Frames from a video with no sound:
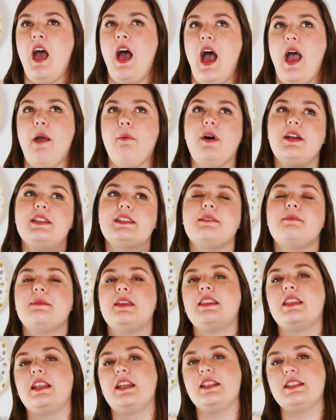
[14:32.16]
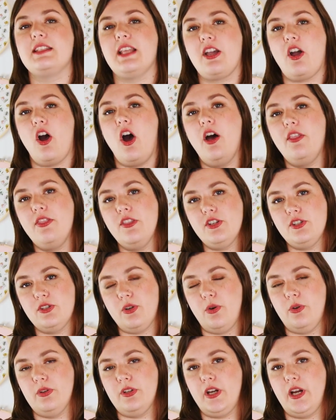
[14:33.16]
I want something that is like on the
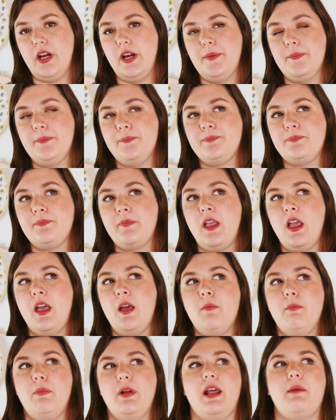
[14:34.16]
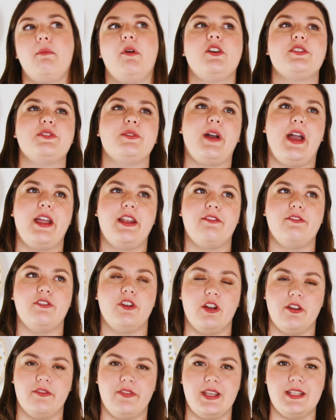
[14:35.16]
shoulder, but I'm also kind of
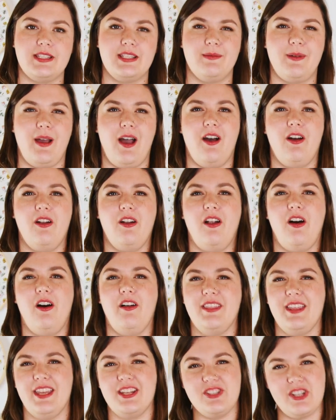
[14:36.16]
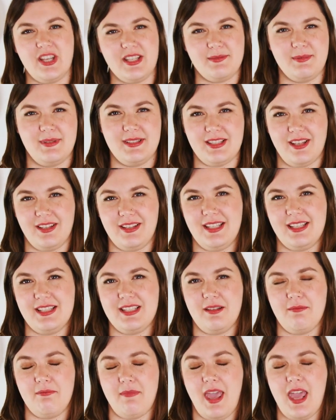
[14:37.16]
nervous about all the adjustments I'll need
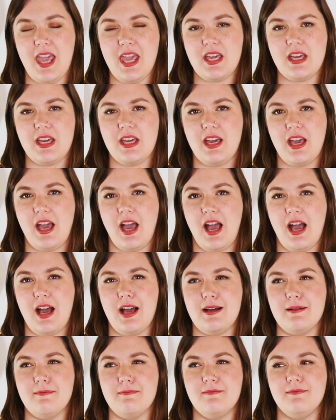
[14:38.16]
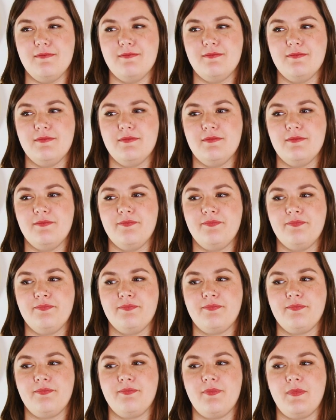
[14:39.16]
to make
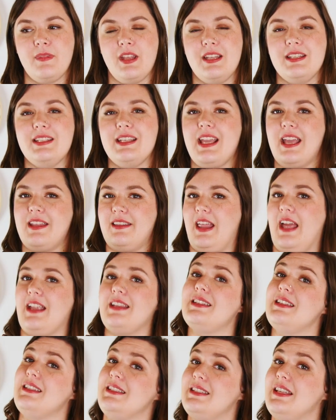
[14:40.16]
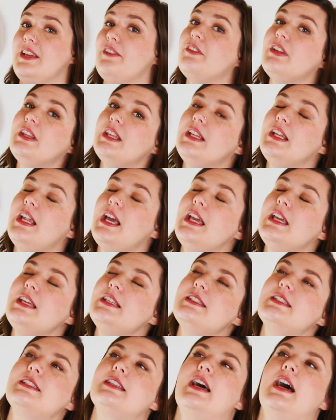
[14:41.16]
to get that to sit really
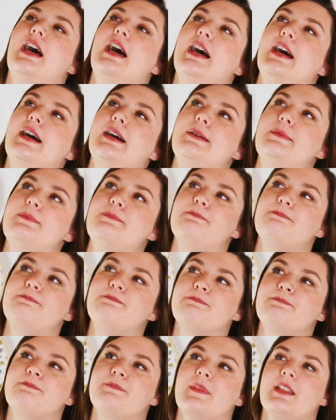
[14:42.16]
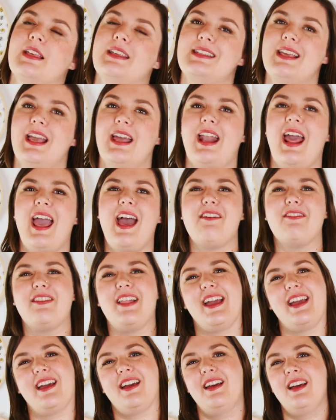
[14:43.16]
nice. Because again, I have
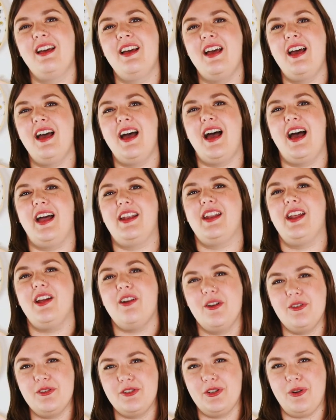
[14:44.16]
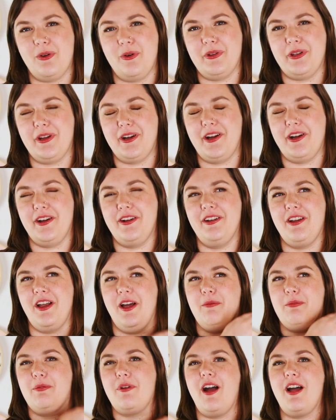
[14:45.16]
like a narrow shoulder, a
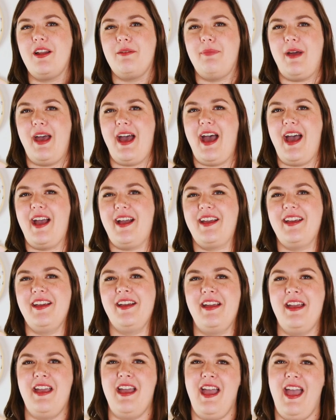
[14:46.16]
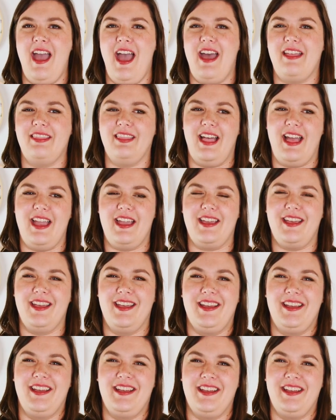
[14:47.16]
broad back, and like